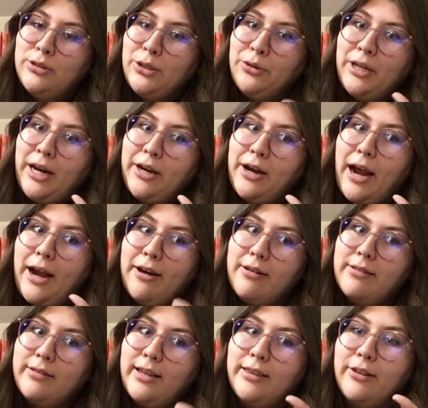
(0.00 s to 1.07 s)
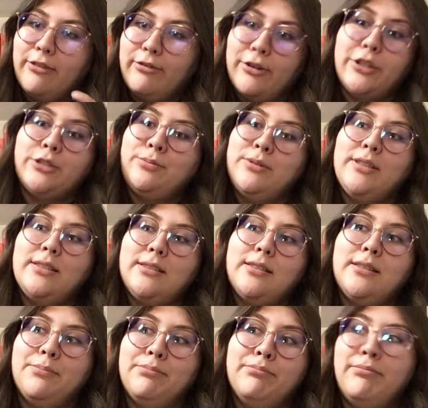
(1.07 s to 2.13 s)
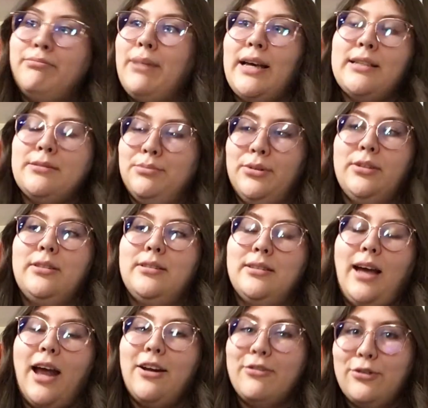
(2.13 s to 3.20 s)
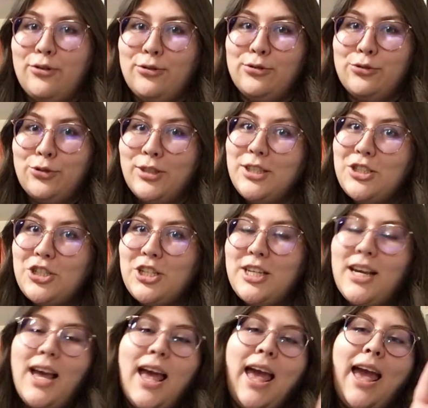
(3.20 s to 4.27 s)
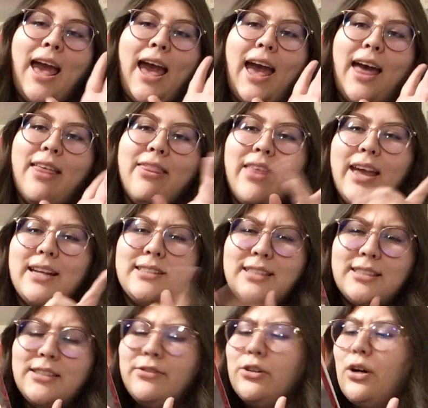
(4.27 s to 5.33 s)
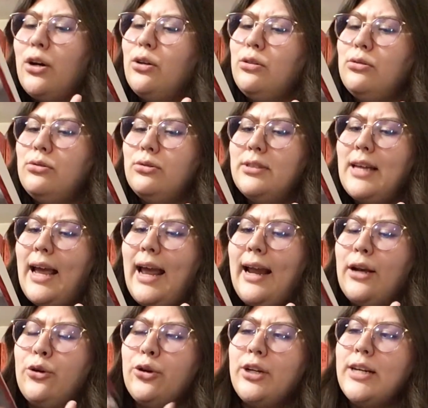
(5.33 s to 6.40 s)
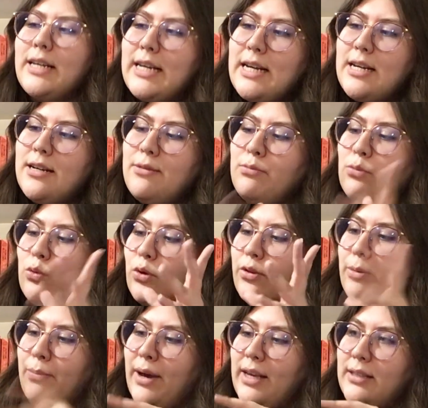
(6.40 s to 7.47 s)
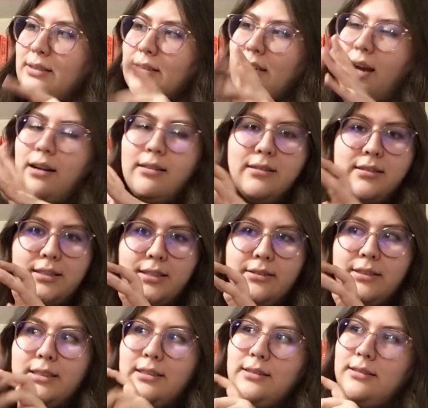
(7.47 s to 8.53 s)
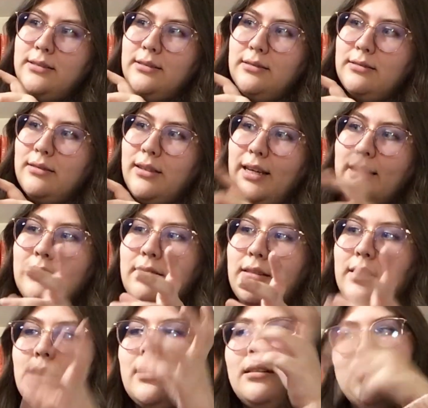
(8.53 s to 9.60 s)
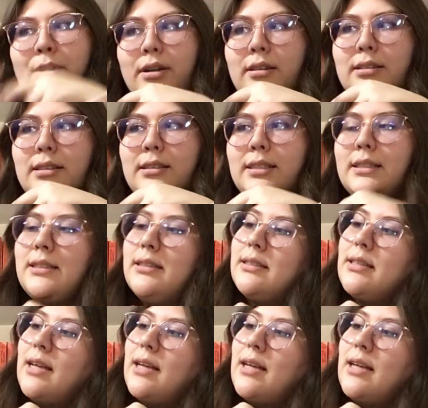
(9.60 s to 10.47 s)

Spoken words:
I heard like the first book is the best book out of the whole trilogy, and then Six of Crows and Crooked Kingdom were the best out of the series, like the other part of the series,